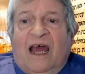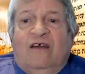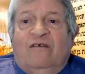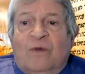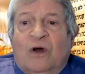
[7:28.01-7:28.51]

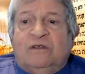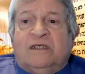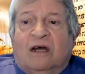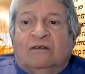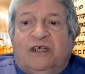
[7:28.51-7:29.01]
and if
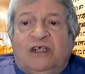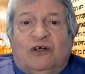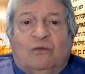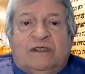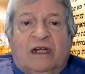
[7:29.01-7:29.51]
Moses, our
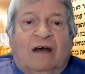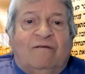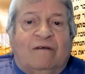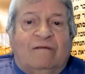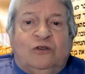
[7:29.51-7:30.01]
teacher, was a
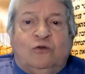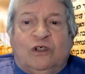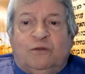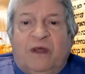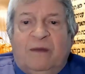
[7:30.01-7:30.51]
lover of the
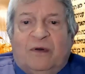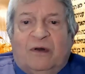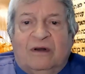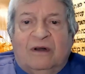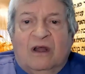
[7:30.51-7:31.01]
Jewish
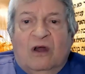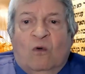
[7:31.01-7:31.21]
people,